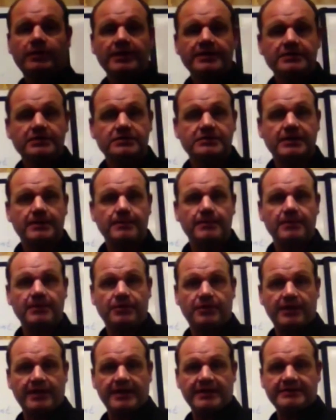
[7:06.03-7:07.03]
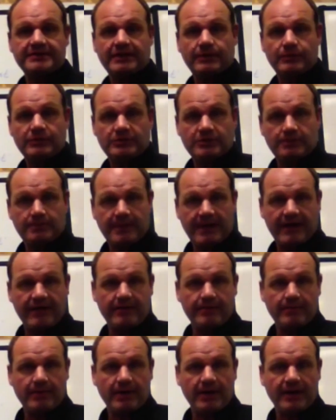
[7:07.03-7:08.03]
these are some of the things that we should
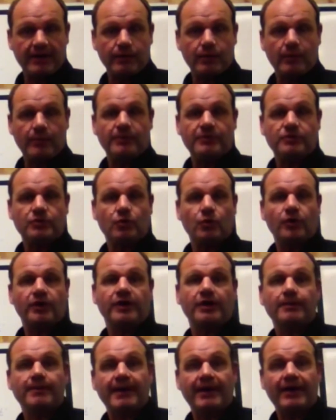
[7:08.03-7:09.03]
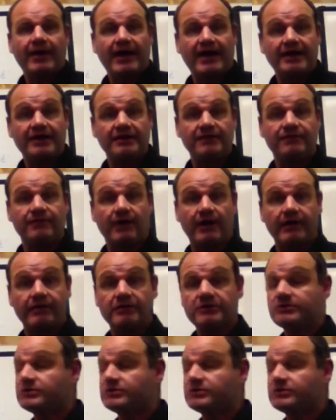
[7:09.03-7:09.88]
bear in mind when we're talking about antivirus